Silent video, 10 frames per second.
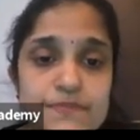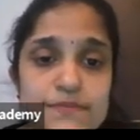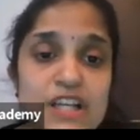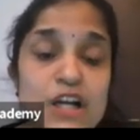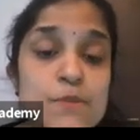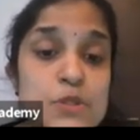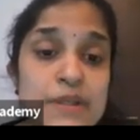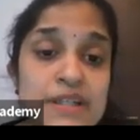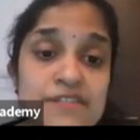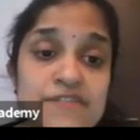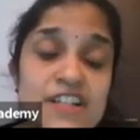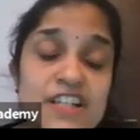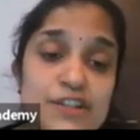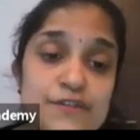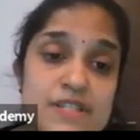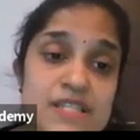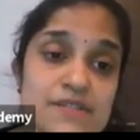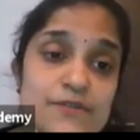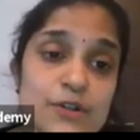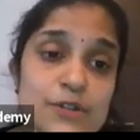becomes very difficult, first of
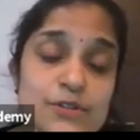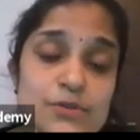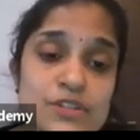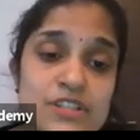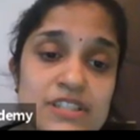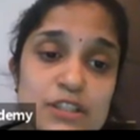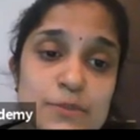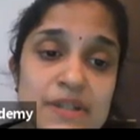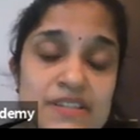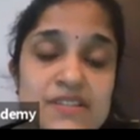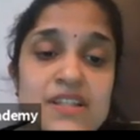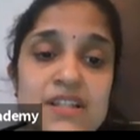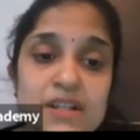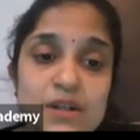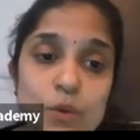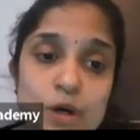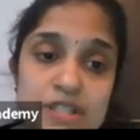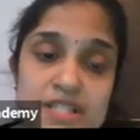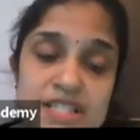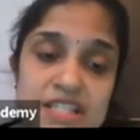all, to determine what
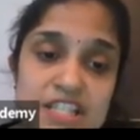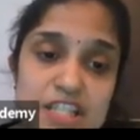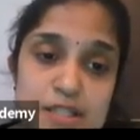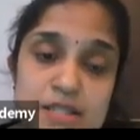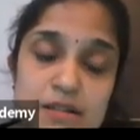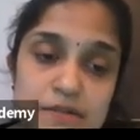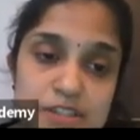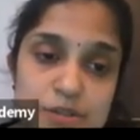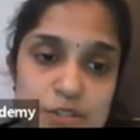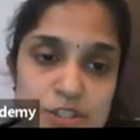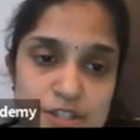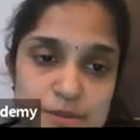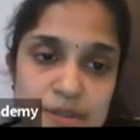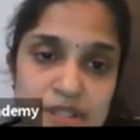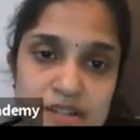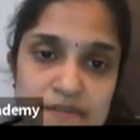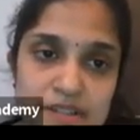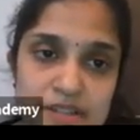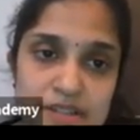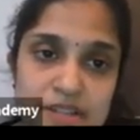is the service which is being
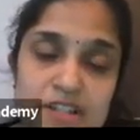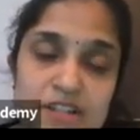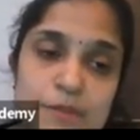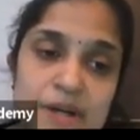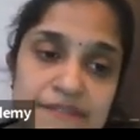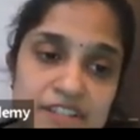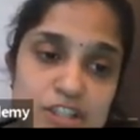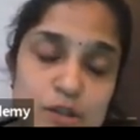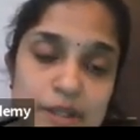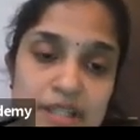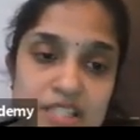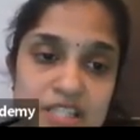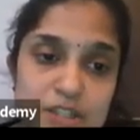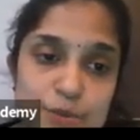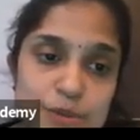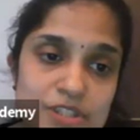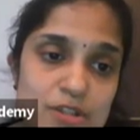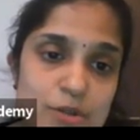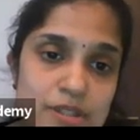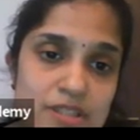given, by which location to which
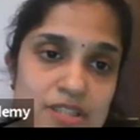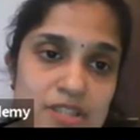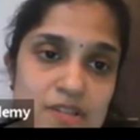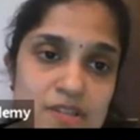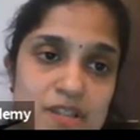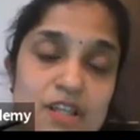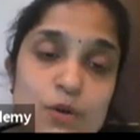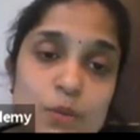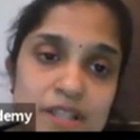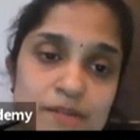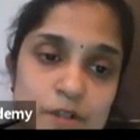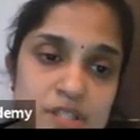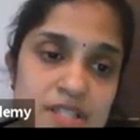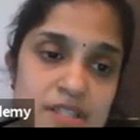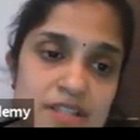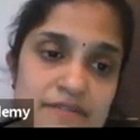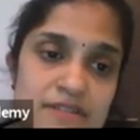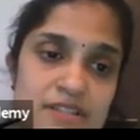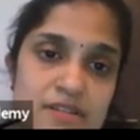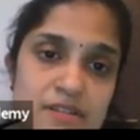location, when was it
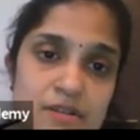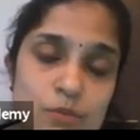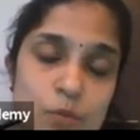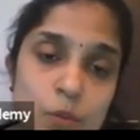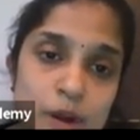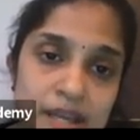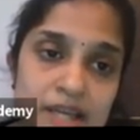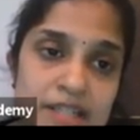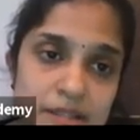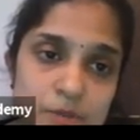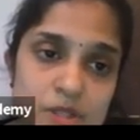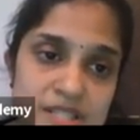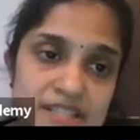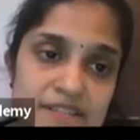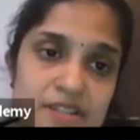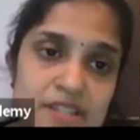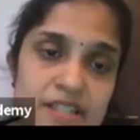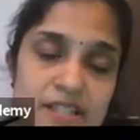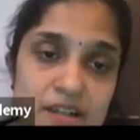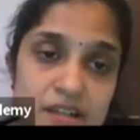given, where it was given
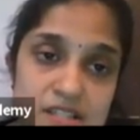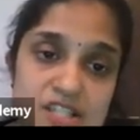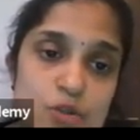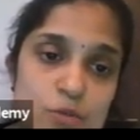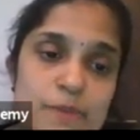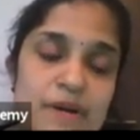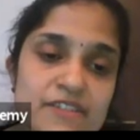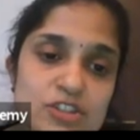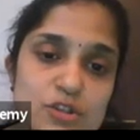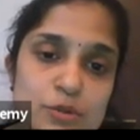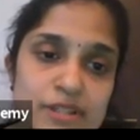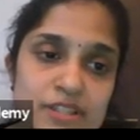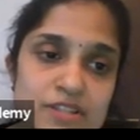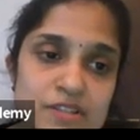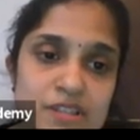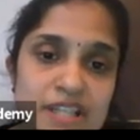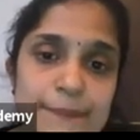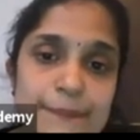and consumed by which location.